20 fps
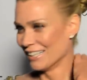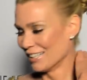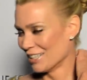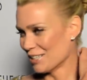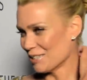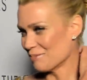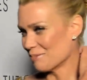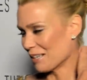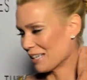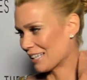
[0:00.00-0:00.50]

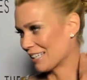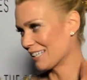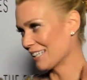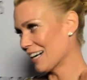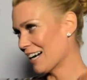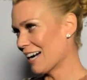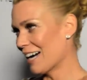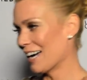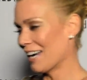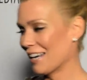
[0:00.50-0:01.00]
Oh my
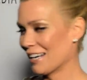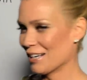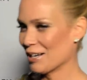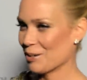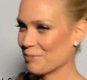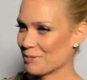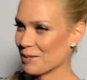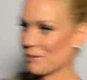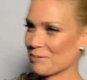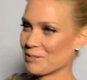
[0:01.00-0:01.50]
God,
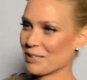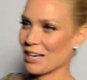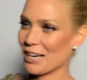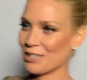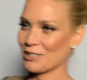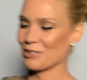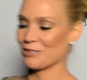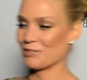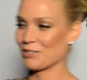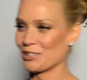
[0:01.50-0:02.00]
open up
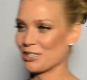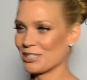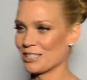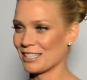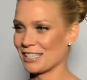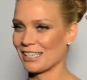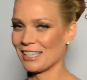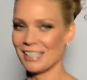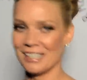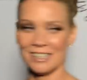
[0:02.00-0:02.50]

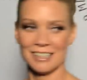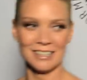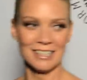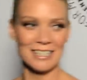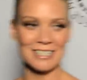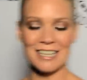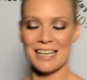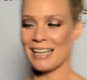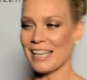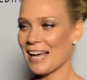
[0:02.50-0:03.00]
controversy.
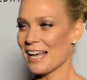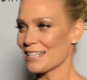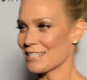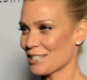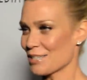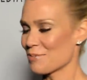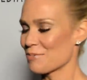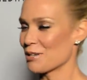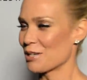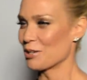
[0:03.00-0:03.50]
That's like
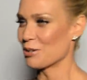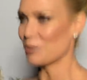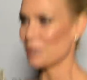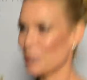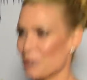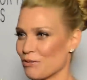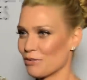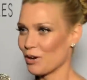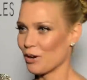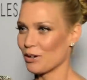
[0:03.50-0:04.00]
asking me, who are
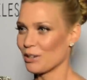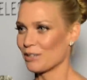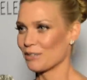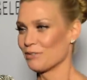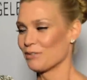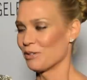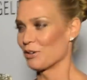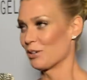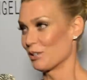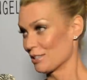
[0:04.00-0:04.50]
you voting
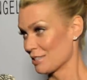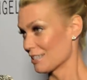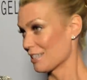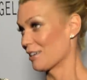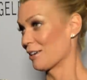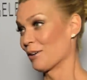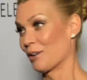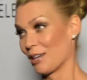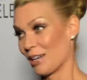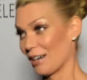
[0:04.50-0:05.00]
for? It's
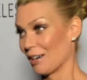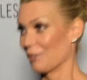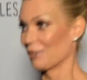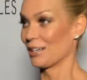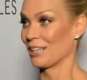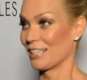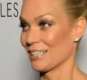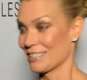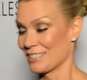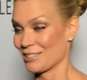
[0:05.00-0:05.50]
like, oh yeah, I want
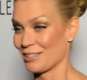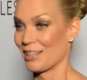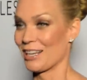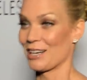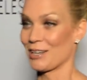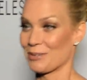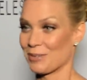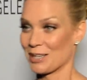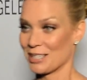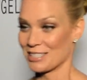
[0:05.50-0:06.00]
to answer yeah,
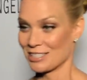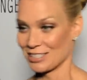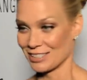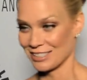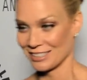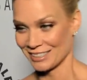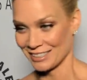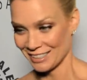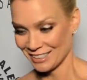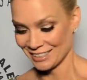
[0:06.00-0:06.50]
that question.
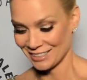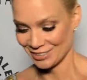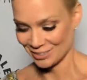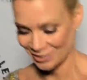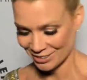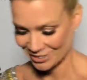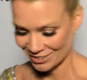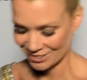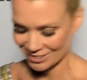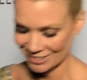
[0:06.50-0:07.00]

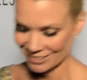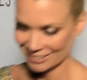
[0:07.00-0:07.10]
Yeah.